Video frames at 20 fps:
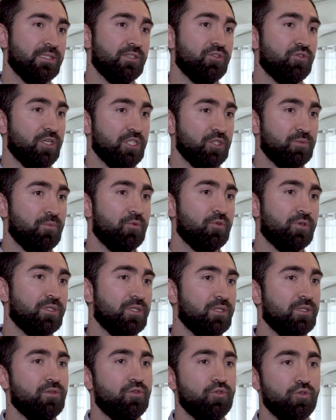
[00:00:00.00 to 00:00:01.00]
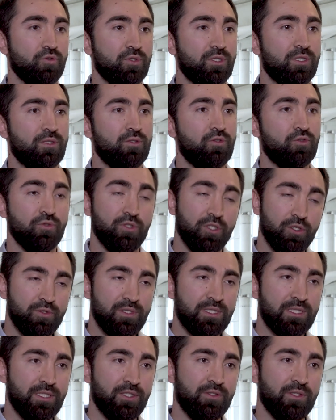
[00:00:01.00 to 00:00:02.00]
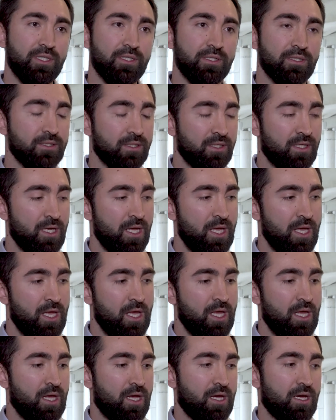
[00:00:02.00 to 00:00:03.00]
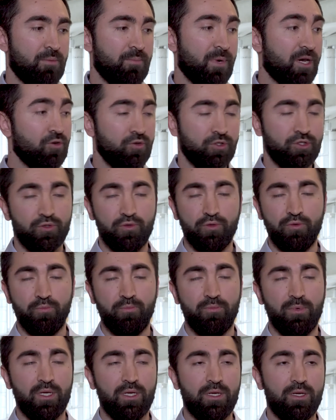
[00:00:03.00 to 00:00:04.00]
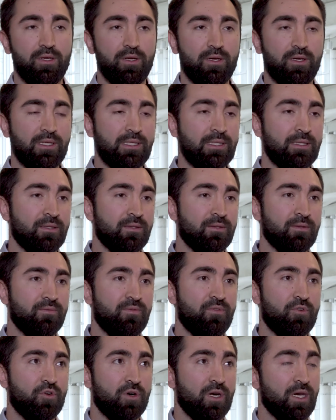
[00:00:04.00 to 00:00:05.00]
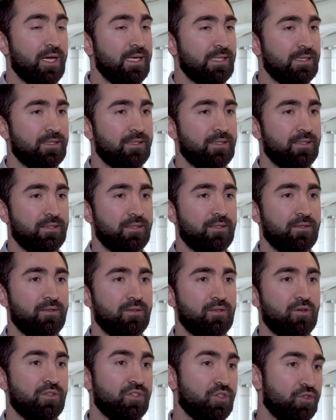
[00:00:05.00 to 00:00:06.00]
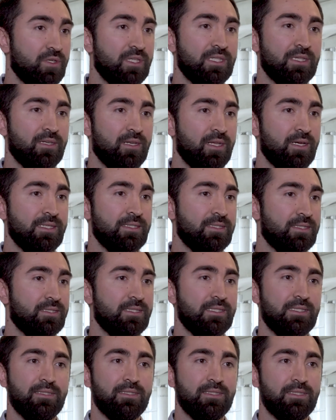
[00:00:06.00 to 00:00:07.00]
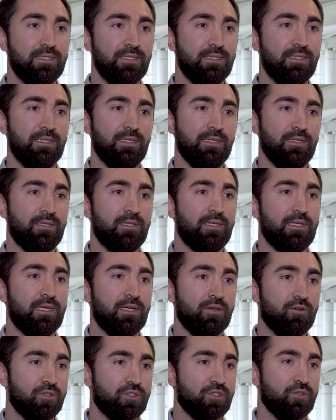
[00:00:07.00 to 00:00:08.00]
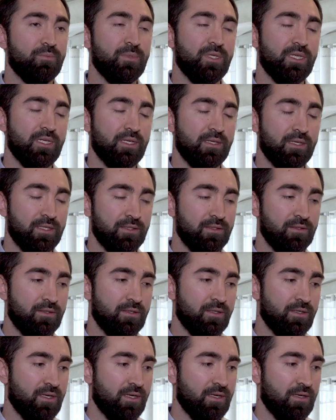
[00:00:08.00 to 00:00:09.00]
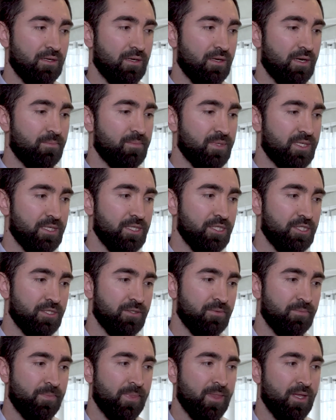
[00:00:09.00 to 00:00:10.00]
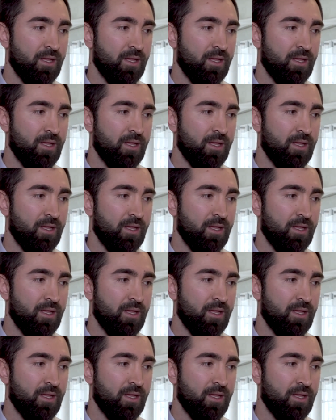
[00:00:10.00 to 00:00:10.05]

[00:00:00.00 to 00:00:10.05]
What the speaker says: the transport route through those areas. But also for light, controlling the lights in the city can also be another application.